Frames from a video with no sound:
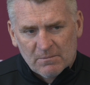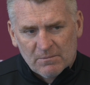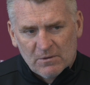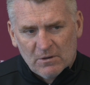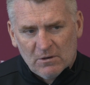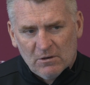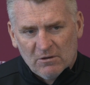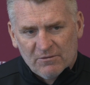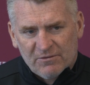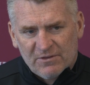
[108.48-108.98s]

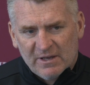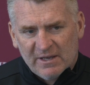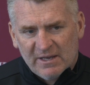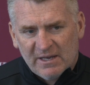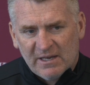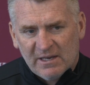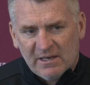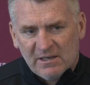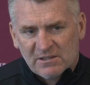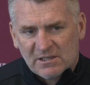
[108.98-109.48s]
the love that
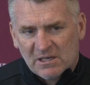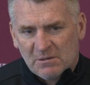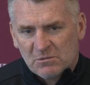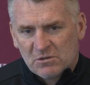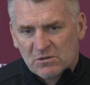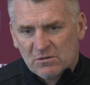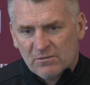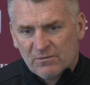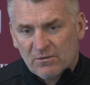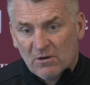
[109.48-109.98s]
he
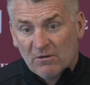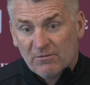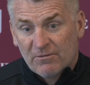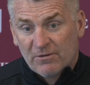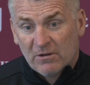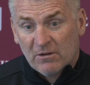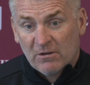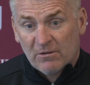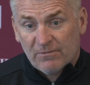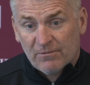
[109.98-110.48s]
seems to have got
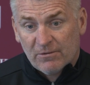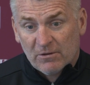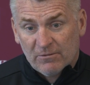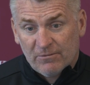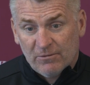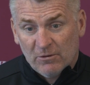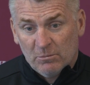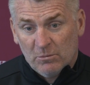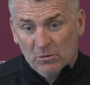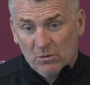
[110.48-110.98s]
for the
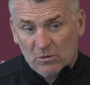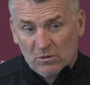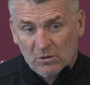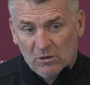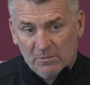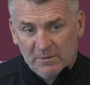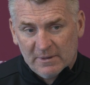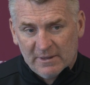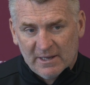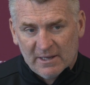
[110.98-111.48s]
football
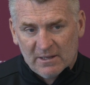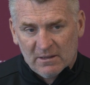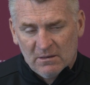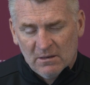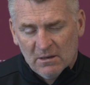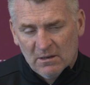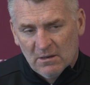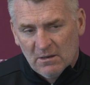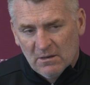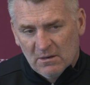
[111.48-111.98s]
club. And then
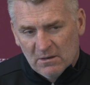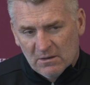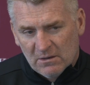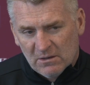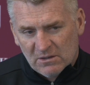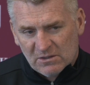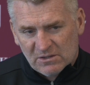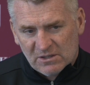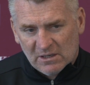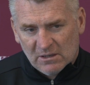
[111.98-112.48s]

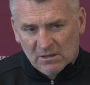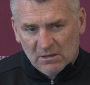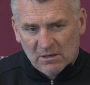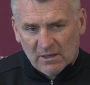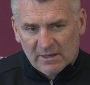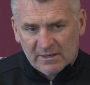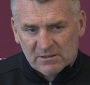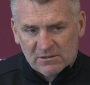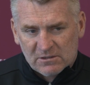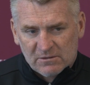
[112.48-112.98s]
you see the
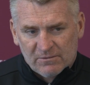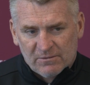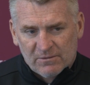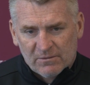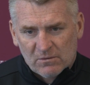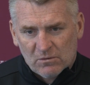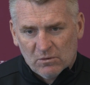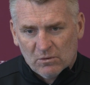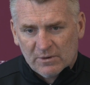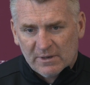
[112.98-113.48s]
likes of
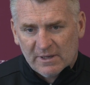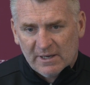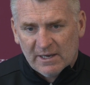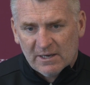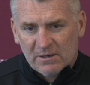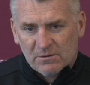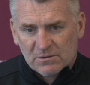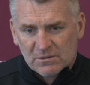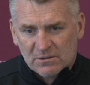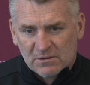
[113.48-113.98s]
Courtney
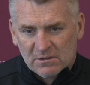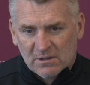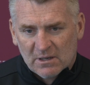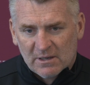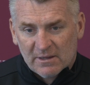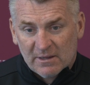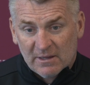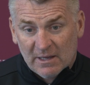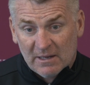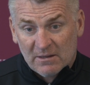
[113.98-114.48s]
Howes
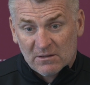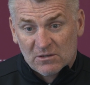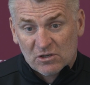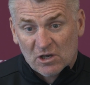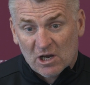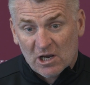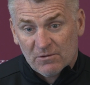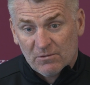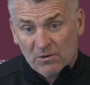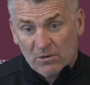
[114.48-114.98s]
and then
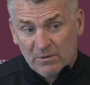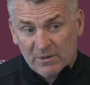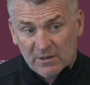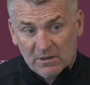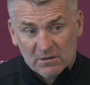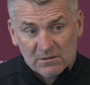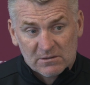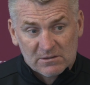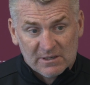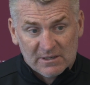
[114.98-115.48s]
Tyrone. He
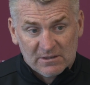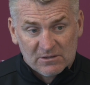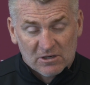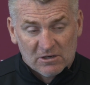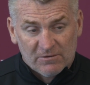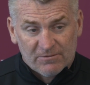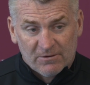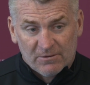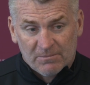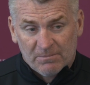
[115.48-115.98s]
got sent
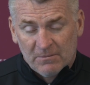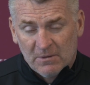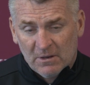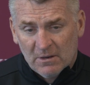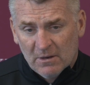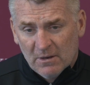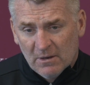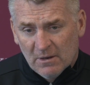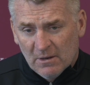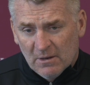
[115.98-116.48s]
off on
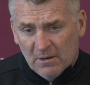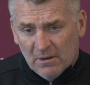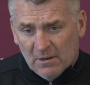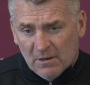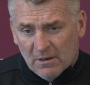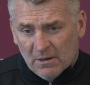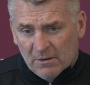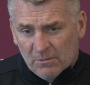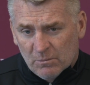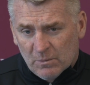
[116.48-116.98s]

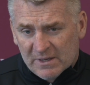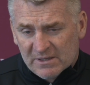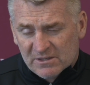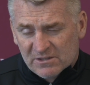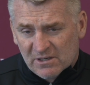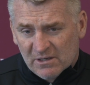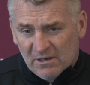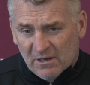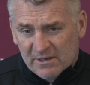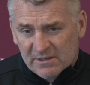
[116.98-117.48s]

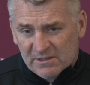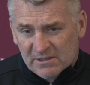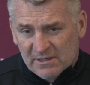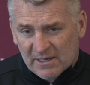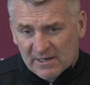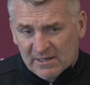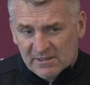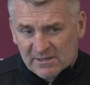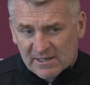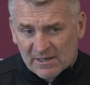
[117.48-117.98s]
Wednesday night, and
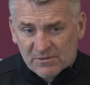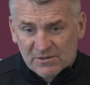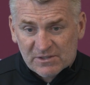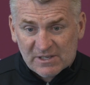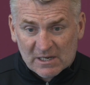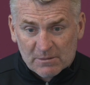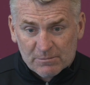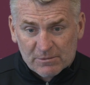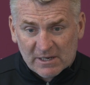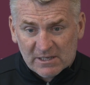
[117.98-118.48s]
then he's out
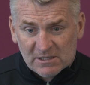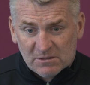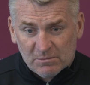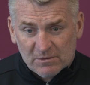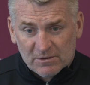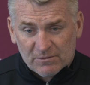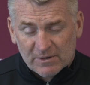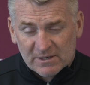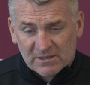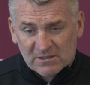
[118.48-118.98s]
celebrating
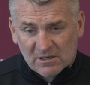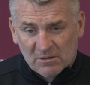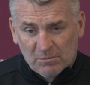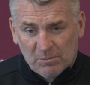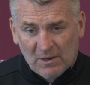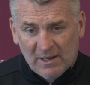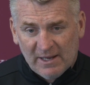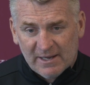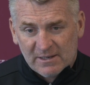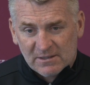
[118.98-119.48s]
with the rest of the
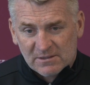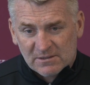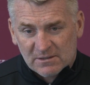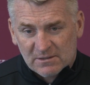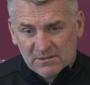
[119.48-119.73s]
players.